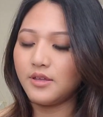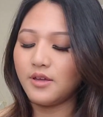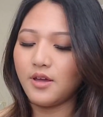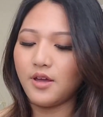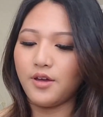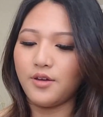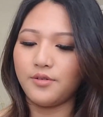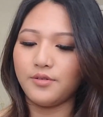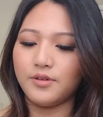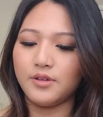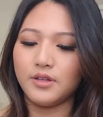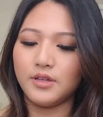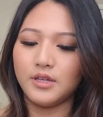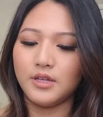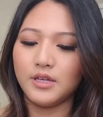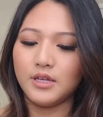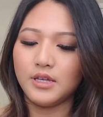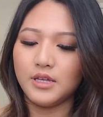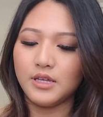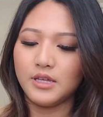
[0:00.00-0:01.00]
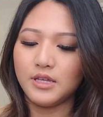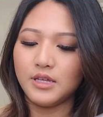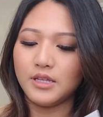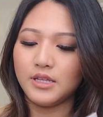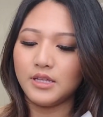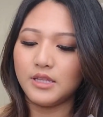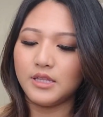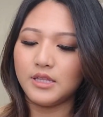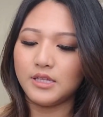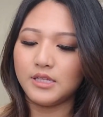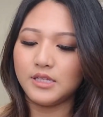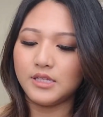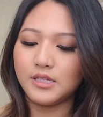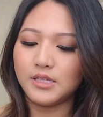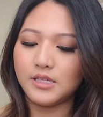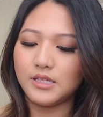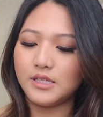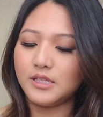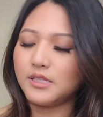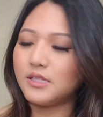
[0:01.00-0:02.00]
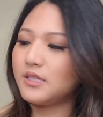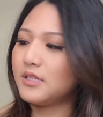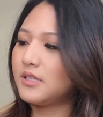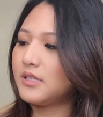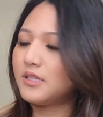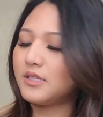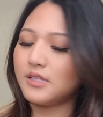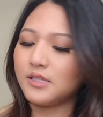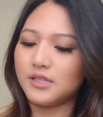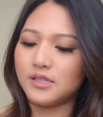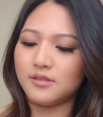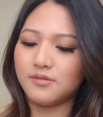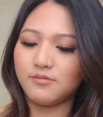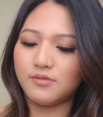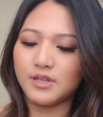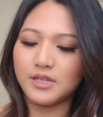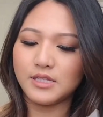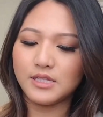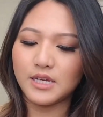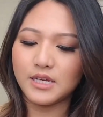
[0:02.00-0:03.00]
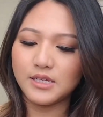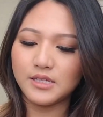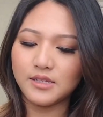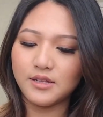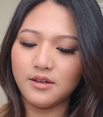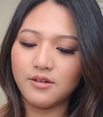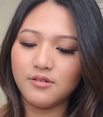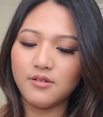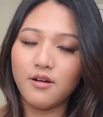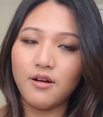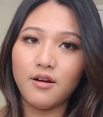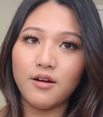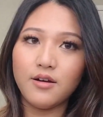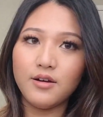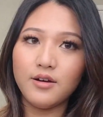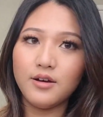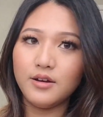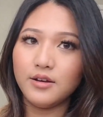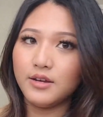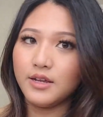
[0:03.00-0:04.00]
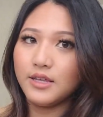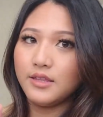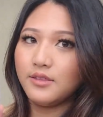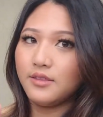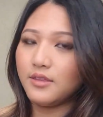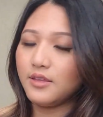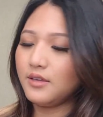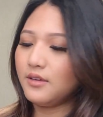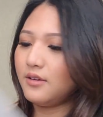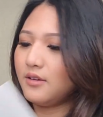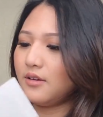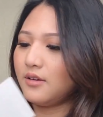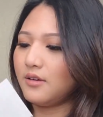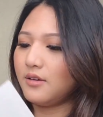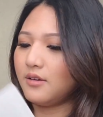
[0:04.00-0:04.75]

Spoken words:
Oh, this is the textile card, I think.